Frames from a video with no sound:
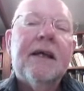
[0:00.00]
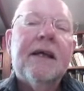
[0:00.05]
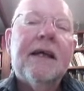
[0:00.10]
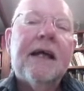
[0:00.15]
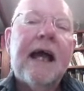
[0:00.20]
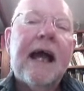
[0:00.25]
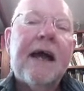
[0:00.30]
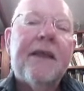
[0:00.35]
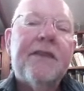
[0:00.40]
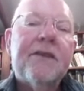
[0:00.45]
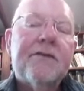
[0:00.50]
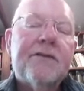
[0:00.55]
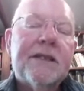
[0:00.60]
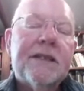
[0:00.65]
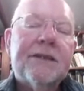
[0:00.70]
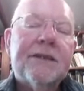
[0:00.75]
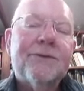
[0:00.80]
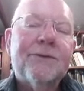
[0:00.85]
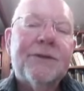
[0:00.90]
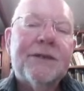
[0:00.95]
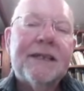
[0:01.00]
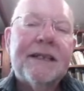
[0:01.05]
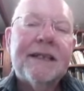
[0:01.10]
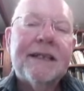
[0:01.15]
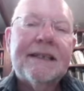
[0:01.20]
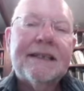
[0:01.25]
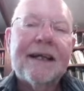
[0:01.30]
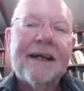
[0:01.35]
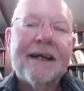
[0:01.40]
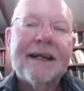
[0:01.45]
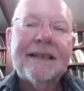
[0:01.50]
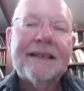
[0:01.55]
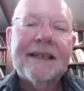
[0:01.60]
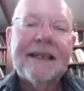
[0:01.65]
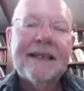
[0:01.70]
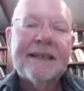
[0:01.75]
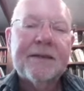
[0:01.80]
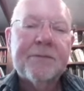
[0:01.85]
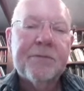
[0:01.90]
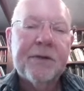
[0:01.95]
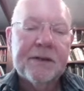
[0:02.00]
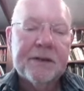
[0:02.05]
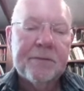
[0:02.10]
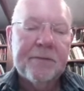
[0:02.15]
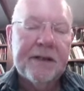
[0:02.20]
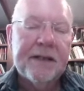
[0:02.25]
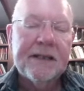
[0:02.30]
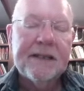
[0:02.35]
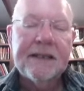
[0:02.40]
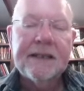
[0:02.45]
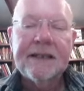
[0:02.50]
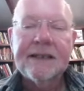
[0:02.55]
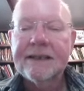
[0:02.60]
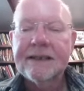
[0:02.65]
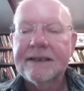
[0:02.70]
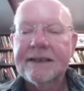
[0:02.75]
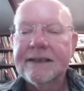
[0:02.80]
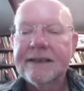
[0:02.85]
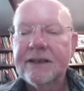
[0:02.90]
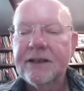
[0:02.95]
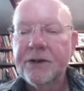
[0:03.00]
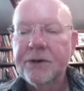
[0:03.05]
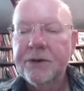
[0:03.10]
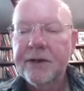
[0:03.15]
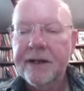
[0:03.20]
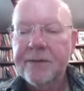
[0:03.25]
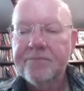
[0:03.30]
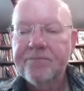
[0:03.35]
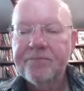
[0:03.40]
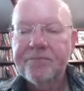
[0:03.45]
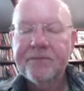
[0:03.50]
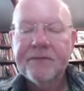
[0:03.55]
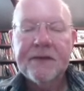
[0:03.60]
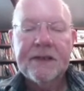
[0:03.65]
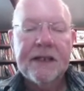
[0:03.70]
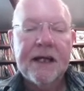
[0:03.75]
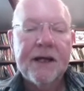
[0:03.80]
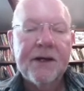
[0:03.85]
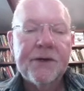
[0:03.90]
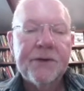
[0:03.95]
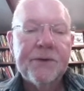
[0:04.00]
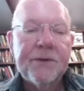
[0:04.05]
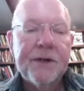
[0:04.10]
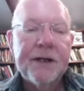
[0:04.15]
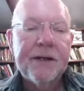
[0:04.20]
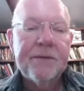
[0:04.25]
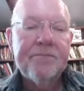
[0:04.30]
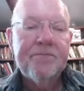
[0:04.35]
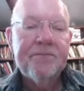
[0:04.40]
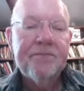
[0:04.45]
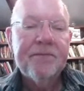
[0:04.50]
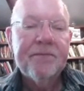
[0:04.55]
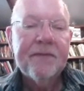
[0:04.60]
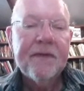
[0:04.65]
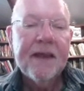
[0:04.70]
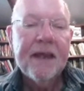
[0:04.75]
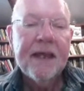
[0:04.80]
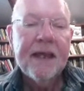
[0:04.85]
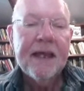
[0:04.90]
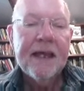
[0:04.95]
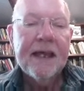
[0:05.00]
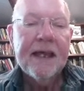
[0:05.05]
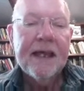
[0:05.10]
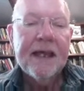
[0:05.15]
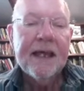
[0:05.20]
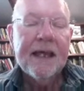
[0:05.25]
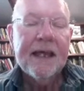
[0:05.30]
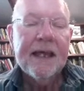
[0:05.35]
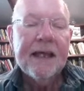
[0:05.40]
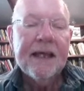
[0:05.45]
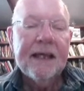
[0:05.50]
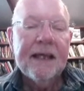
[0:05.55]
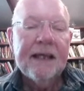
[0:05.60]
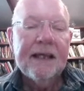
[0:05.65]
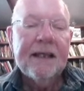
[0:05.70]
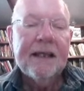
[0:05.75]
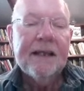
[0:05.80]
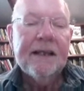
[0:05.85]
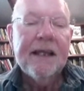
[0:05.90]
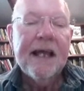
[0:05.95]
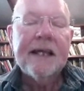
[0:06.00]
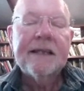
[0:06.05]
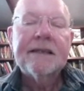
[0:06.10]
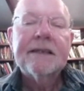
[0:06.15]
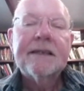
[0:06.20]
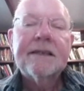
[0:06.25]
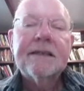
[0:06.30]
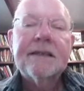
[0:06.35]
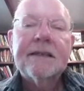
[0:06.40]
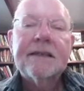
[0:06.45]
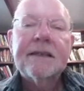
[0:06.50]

and the resources, ideas and possibilities to do it. So let's